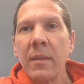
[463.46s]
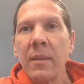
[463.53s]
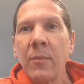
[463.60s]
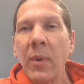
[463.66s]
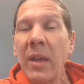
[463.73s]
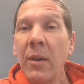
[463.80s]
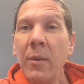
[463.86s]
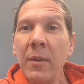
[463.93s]

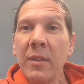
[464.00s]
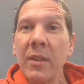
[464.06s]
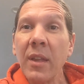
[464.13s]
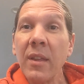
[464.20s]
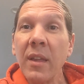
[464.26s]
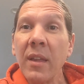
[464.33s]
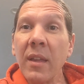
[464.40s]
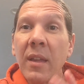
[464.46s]
well,
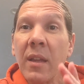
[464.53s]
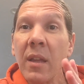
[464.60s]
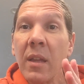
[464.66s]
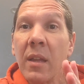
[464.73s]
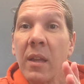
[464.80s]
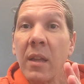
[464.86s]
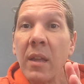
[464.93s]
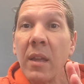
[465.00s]

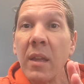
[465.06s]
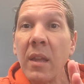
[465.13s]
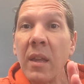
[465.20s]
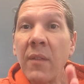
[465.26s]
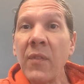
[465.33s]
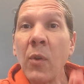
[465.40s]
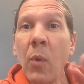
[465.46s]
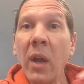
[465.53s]

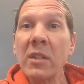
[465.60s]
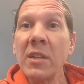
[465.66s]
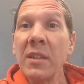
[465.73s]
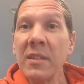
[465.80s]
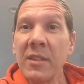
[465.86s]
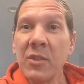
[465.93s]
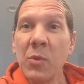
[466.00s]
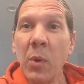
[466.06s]
if you're watching
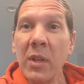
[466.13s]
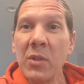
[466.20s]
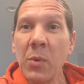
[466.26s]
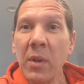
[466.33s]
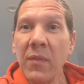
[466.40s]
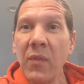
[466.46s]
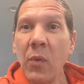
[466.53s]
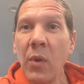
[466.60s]
this in
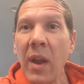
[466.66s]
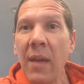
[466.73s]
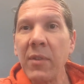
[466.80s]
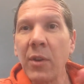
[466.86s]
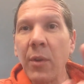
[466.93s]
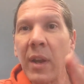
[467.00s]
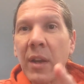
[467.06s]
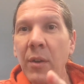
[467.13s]
2024, have a
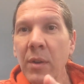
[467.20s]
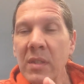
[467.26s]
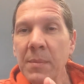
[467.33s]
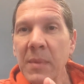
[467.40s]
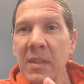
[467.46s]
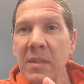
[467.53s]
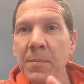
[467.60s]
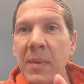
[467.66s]
great
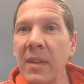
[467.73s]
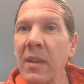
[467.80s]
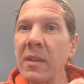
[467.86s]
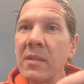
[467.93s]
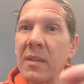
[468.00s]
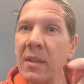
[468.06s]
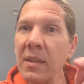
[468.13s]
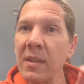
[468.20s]
Christmas,
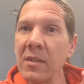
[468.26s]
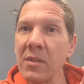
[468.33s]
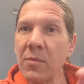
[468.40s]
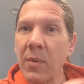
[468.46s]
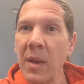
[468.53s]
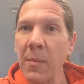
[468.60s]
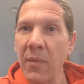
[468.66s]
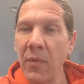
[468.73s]
because it is
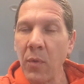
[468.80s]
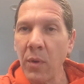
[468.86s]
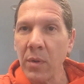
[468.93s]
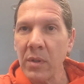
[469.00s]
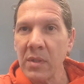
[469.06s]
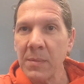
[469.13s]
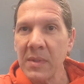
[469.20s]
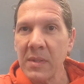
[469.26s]
right before
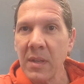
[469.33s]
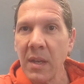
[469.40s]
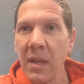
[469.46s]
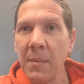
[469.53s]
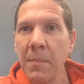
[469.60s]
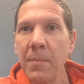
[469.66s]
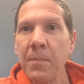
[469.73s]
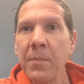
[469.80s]
Christmas
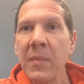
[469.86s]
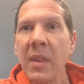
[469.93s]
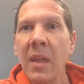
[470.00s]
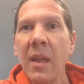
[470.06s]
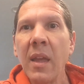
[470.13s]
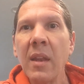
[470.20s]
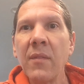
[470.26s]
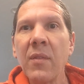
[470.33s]

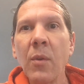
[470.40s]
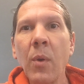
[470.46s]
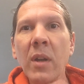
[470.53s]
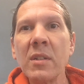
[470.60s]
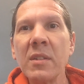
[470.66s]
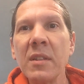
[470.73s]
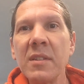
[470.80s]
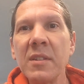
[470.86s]
time. And if you're
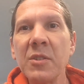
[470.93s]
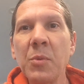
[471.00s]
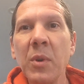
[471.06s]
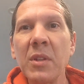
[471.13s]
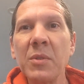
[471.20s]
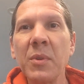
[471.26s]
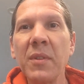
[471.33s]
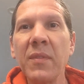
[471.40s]
watching this in
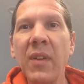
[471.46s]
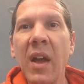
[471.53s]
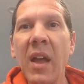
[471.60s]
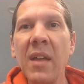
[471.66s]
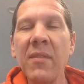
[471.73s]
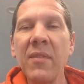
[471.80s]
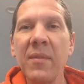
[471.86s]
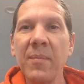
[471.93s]

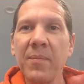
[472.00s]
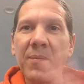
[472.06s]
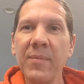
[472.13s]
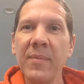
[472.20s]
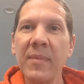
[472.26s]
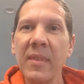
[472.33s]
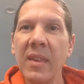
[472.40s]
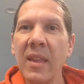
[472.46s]
2025,
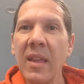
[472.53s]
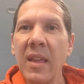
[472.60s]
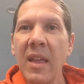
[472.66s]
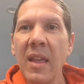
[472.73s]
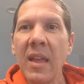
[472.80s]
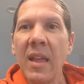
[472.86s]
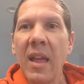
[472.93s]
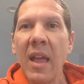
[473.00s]

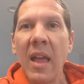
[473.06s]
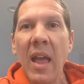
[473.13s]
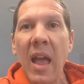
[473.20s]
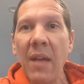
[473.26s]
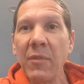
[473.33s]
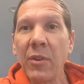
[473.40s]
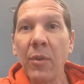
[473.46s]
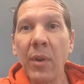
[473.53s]

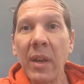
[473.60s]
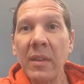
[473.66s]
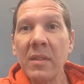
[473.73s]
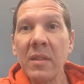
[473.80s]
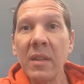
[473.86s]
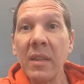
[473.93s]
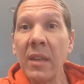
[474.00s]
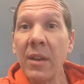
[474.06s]
have a great
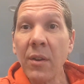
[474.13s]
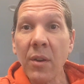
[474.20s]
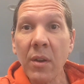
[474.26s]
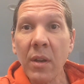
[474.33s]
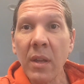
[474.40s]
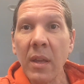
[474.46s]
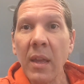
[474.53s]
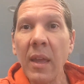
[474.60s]

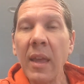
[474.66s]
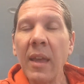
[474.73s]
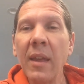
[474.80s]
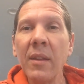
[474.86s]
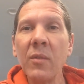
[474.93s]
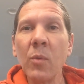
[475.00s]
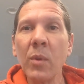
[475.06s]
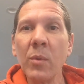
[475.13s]
year,
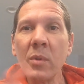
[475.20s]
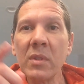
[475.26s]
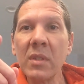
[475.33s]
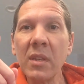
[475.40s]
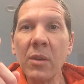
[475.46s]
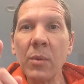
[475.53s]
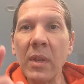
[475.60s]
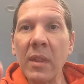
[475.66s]
and we will
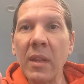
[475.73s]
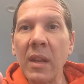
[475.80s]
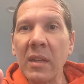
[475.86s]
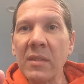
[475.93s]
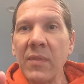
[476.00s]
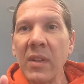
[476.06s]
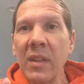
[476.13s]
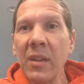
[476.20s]
see you in the
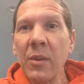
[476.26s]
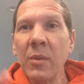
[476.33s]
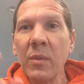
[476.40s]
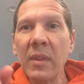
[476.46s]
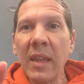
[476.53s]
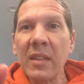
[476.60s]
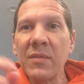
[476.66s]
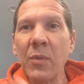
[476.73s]
next video.
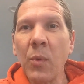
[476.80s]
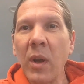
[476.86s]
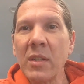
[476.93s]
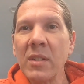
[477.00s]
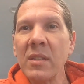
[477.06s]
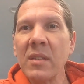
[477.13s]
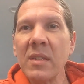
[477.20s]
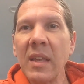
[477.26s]
Thanks for
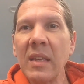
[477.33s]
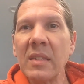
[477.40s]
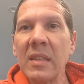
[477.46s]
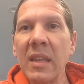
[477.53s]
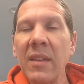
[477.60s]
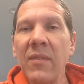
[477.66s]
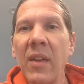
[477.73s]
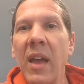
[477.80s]
watching. Stay
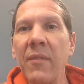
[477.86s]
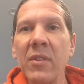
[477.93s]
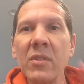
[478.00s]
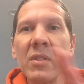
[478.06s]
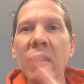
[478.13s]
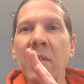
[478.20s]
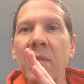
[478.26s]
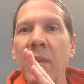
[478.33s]
safe. Have
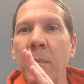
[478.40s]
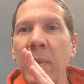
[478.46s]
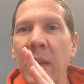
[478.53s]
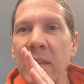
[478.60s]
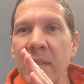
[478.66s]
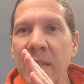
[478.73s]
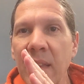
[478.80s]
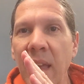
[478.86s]
yourself a
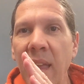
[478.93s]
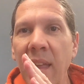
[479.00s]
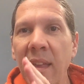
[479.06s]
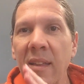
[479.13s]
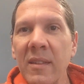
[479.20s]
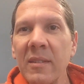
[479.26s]
blessed day.